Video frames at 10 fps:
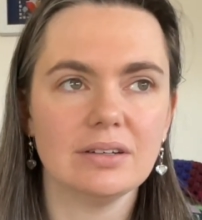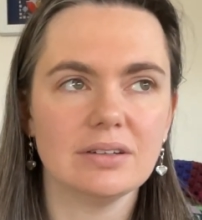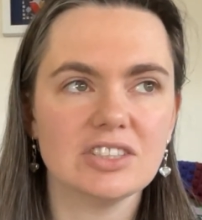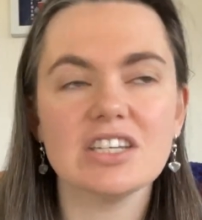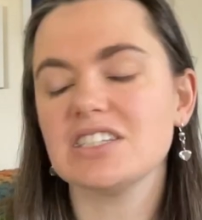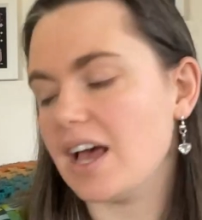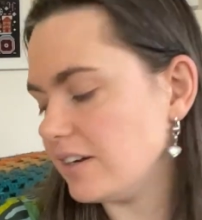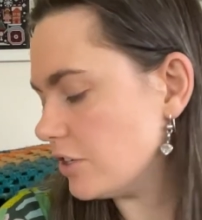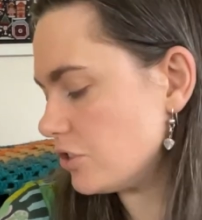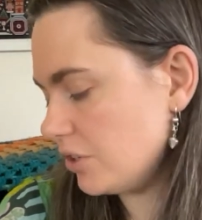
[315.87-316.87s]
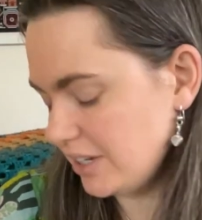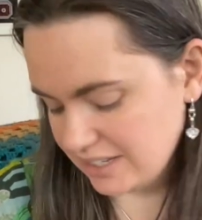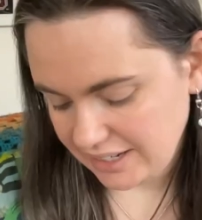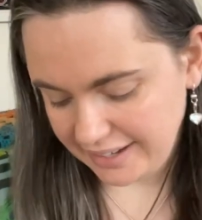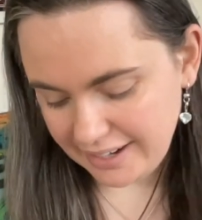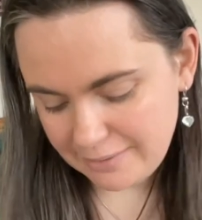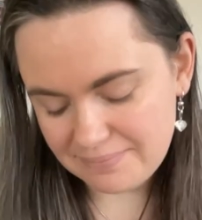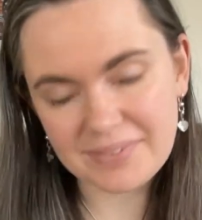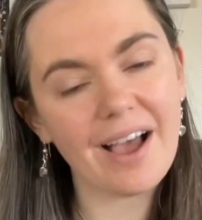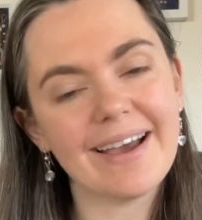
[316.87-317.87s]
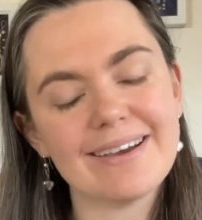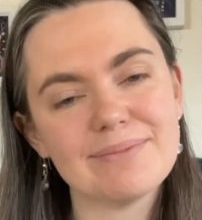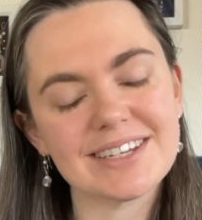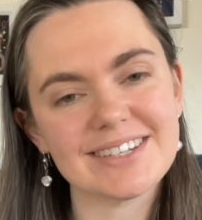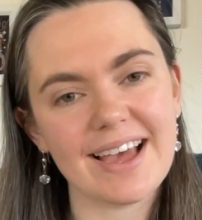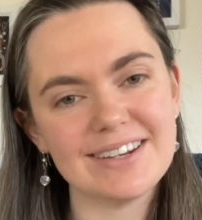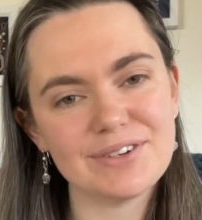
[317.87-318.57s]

just under 2 years later, I am excited